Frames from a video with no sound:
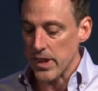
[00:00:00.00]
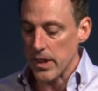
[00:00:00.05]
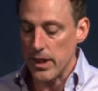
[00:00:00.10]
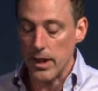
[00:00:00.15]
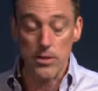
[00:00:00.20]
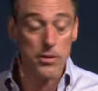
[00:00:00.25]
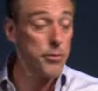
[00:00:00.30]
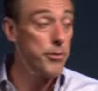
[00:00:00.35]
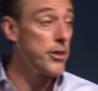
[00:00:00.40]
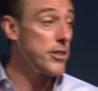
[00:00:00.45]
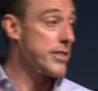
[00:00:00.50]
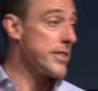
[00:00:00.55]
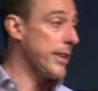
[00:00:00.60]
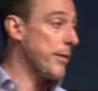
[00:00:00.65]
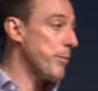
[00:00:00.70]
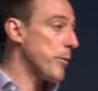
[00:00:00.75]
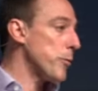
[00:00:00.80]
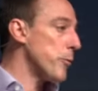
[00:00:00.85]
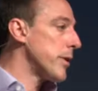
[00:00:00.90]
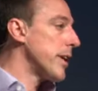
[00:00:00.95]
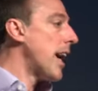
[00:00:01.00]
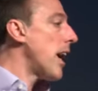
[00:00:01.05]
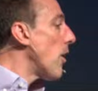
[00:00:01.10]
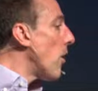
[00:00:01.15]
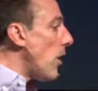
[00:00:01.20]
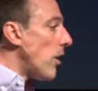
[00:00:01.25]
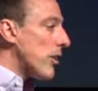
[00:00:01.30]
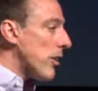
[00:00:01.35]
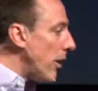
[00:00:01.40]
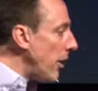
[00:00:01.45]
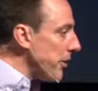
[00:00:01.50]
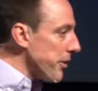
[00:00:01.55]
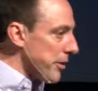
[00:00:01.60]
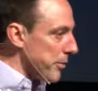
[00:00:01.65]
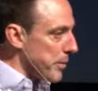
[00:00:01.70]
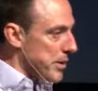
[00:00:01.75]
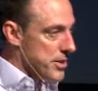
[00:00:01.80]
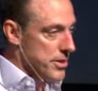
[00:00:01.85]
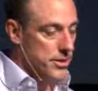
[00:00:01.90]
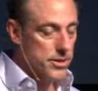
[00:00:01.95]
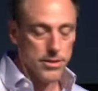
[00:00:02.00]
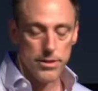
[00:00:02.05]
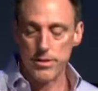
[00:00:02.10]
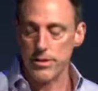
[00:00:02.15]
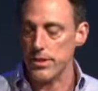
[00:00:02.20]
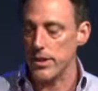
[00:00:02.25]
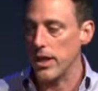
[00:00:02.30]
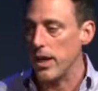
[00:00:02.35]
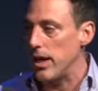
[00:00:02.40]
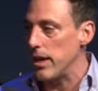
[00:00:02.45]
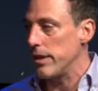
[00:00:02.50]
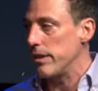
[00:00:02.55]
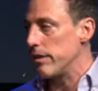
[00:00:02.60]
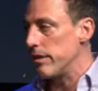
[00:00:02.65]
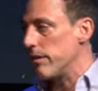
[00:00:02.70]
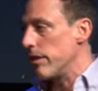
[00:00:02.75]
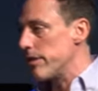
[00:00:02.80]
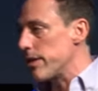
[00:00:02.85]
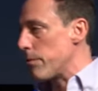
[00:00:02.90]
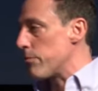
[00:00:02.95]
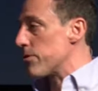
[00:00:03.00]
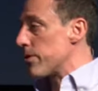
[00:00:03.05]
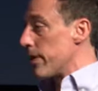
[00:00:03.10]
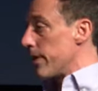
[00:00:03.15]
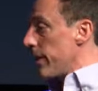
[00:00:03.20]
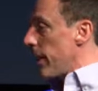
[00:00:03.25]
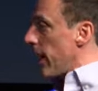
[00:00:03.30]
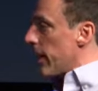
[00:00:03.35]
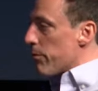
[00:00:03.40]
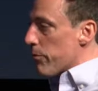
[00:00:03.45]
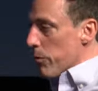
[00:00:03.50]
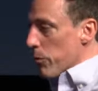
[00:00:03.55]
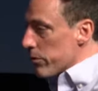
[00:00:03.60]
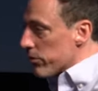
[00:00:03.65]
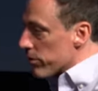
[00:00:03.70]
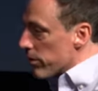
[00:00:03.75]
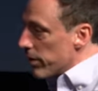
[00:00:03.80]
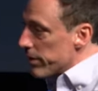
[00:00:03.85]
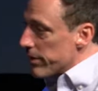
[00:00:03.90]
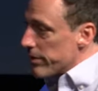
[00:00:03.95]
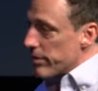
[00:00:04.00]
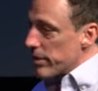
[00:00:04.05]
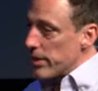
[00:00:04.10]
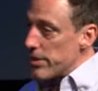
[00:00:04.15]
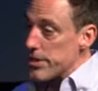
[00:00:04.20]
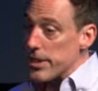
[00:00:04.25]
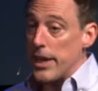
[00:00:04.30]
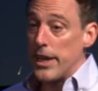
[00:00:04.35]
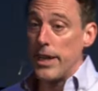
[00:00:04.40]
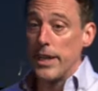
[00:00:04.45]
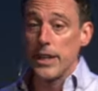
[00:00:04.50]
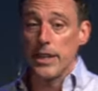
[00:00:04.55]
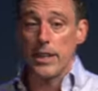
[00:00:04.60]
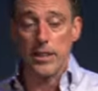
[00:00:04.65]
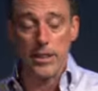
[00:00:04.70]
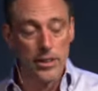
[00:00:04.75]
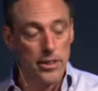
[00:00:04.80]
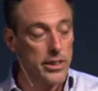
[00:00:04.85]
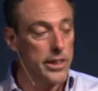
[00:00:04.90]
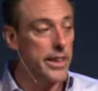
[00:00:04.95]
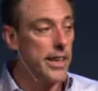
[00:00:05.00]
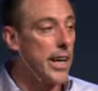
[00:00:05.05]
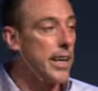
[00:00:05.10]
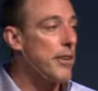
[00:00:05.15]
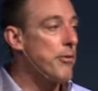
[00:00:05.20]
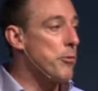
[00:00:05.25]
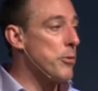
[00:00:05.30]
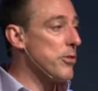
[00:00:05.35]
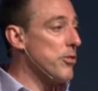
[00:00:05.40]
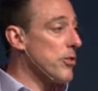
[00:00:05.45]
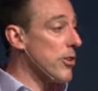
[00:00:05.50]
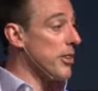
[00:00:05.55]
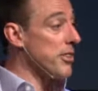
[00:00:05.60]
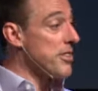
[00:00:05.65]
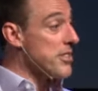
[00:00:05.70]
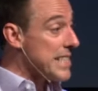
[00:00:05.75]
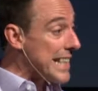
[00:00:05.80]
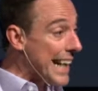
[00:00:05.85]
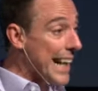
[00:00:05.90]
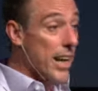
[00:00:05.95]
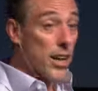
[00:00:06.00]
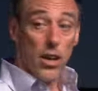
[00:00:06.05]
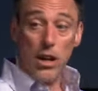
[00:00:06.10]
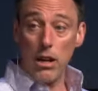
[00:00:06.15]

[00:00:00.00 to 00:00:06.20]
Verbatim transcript: That's the first thing. We're not all called to missions. It's not our job. Just not everyone's called to teach. Clearly, not everyone's called to sing.